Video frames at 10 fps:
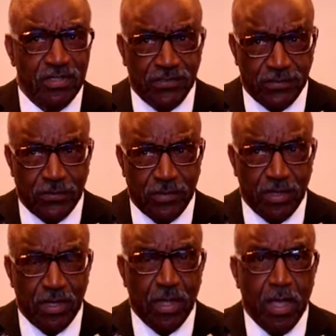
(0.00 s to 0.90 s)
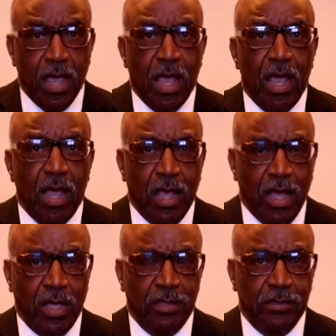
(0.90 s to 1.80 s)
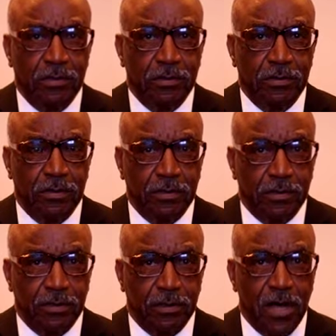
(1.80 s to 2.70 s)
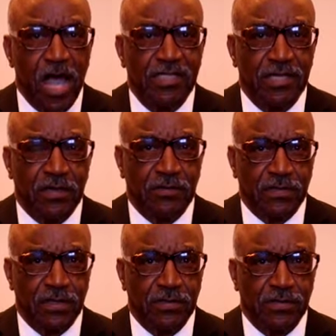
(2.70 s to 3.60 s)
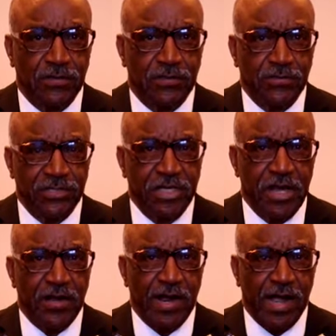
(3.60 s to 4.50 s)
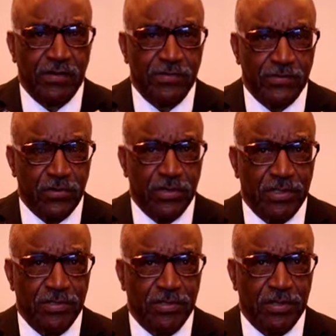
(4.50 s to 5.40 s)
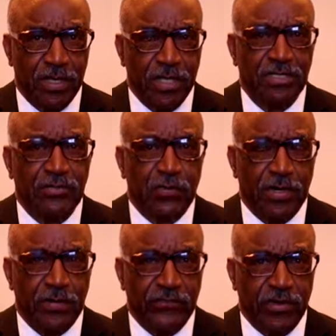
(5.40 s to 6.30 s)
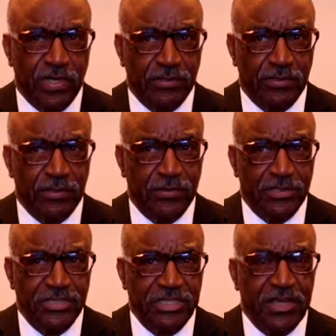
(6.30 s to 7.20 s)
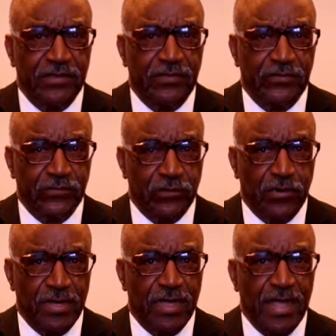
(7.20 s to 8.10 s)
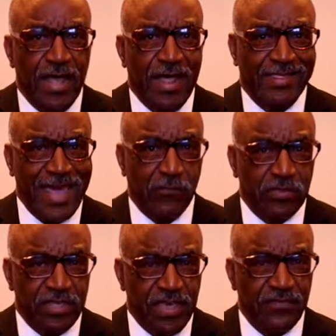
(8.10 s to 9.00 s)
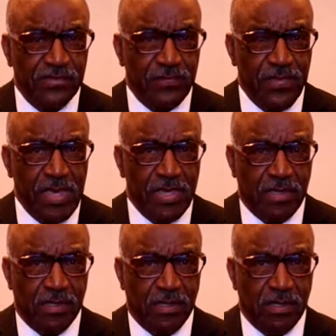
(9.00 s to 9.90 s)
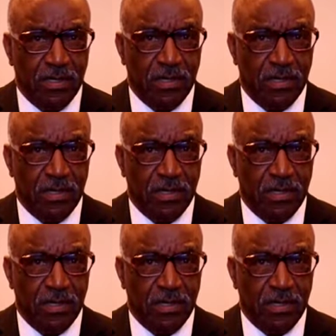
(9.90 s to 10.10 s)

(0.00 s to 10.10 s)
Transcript: It's his story. Right. And God tells us to share our story. And this is what I'm trying to share story that was given to me.